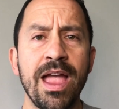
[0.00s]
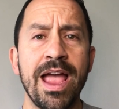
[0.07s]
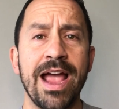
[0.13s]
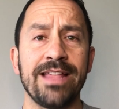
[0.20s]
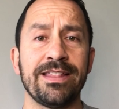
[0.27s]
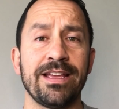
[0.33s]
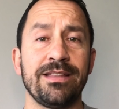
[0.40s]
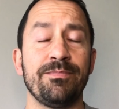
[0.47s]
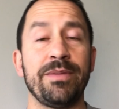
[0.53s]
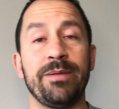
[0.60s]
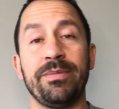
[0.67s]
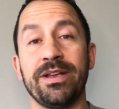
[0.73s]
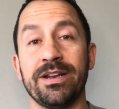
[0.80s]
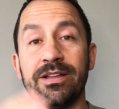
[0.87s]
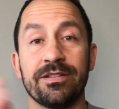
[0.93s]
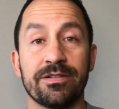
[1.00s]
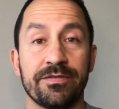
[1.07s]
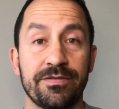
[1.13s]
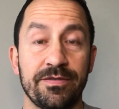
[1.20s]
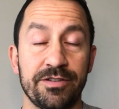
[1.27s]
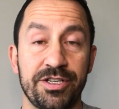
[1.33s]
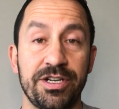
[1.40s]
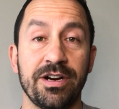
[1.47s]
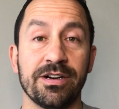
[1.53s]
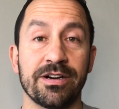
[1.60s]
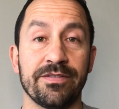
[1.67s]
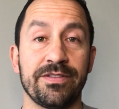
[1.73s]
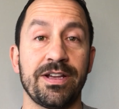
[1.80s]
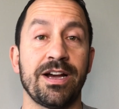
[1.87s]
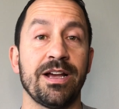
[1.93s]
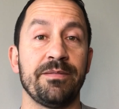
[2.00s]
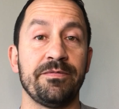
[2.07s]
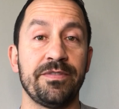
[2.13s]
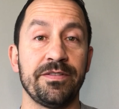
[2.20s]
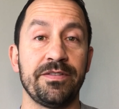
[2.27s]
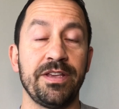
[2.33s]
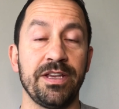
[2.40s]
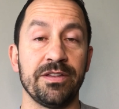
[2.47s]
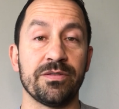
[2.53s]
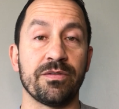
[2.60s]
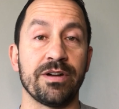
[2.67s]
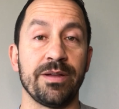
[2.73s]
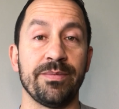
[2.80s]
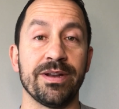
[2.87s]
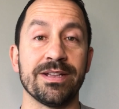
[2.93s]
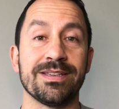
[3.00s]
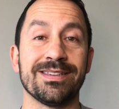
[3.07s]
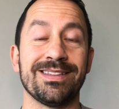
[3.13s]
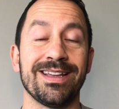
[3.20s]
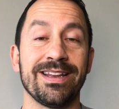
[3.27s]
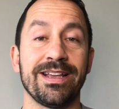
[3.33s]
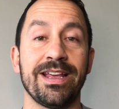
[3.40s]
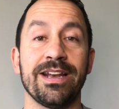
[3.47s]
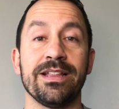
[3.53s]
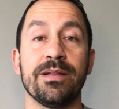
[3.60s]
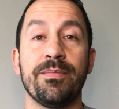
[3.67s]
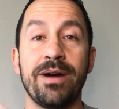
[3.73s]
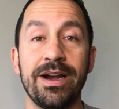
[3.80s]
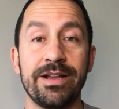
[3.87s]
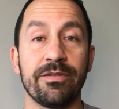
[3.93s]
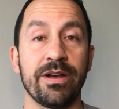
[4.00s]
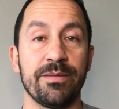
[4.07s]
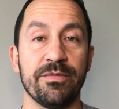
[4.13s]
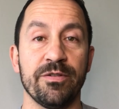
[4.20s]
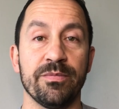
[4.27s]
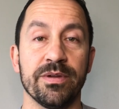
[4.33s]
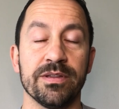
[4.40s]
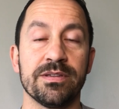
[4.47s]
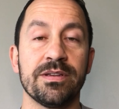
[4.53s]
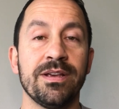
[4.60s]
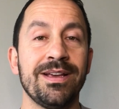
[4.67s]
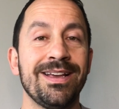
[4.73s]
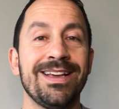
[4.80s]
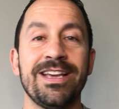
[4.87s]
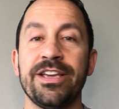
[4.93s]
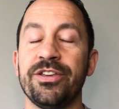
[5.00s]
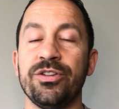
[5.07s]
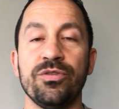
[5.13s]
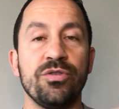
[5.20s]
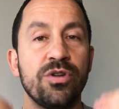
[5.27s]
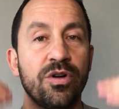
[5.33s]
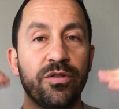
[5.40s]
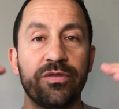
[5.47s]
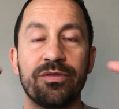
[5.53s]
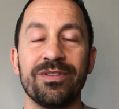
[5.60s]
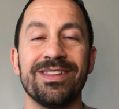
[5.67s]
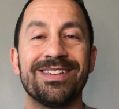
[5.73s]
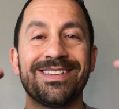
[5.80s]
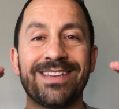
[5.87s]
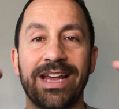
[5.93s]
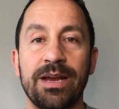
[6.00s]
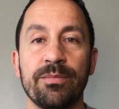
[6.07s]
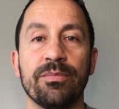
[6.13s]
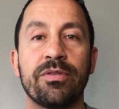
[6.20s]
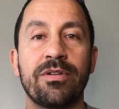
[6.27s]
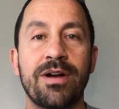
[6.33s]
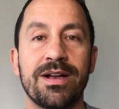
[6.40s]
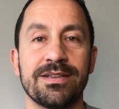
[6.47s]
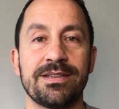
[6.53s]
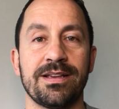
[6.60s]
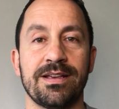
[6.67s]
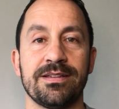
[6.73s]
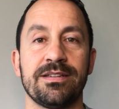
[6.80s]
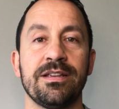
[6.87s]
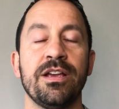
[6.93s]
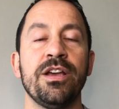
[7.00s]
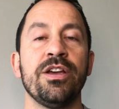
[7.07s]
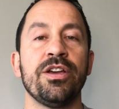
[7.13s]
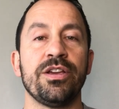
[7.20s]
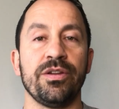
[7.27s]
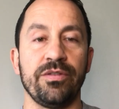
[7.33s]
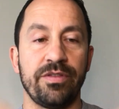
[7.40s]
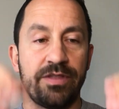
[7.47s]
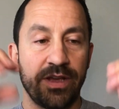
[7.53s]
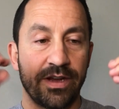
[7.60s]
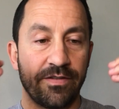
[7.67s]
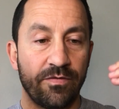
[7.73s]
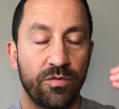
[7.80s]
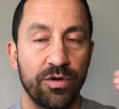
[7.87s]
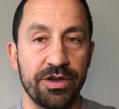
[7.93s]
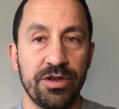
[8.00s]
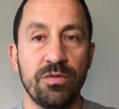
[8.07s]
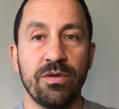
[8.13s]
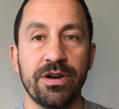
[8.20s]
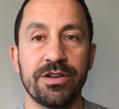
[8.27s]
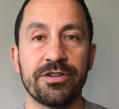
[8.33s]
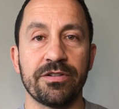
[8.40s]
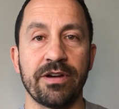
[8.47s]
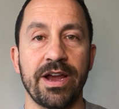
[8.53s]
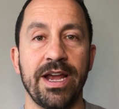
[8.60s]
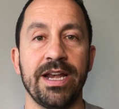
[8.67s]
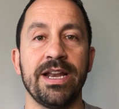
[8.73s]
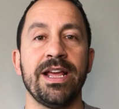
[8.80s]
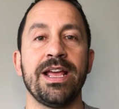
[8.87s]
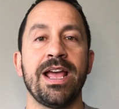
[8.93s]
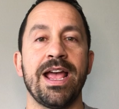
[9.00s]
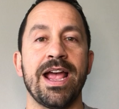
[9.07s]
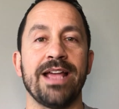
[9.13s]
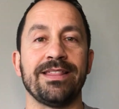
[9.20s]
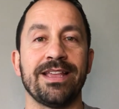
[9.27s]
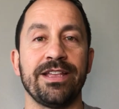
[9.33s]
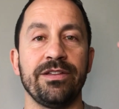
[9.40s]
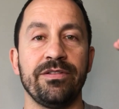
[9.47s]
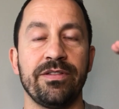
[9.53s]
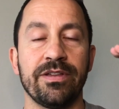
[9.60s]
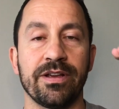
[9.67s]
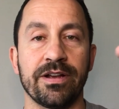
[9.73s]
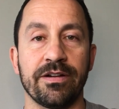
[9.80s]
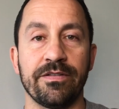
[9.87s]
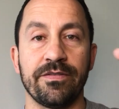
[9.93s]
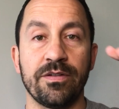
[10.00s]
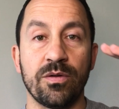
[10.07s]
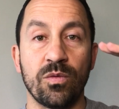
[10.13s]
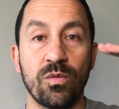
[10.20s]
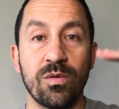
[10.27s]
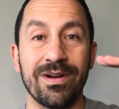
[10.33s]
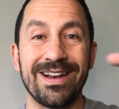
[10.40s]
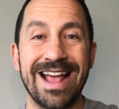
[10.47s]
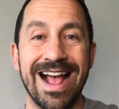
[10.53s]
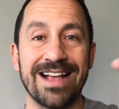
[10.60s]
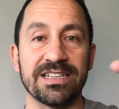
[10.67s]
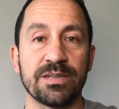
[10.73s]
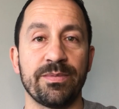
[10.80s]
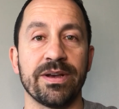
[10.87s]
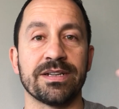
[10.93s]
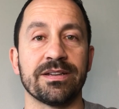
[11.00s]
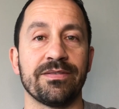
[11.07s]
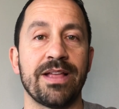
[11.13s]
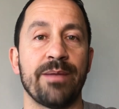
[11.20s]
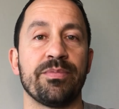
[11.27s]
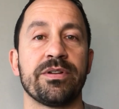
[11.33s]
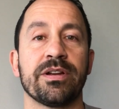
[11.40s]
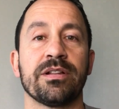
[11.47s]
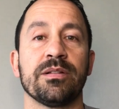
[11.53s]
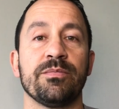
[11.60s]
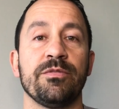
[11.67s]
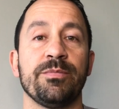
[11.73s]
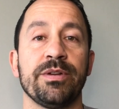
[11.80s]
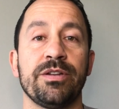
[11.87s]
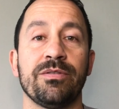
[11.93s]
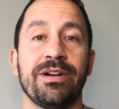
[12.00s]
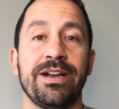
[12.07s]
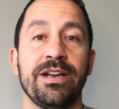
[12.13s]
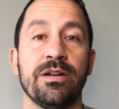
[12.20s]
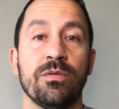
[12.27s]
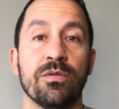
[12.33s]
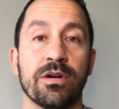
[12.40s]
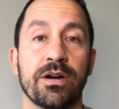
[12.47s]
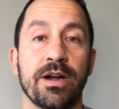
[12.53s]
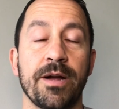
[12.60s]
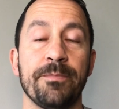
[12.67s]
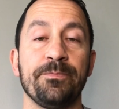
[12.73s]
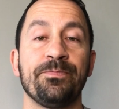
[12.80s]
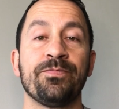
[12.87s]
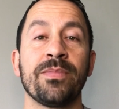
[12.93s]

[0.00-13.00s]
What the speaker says: And then maybe another chunk of time, 15, 20 minutes, is dedicated to bodyweight movements. You go through the same process. You think of what you want to train, and then you think of what aspects of that particular movement do I need to work on.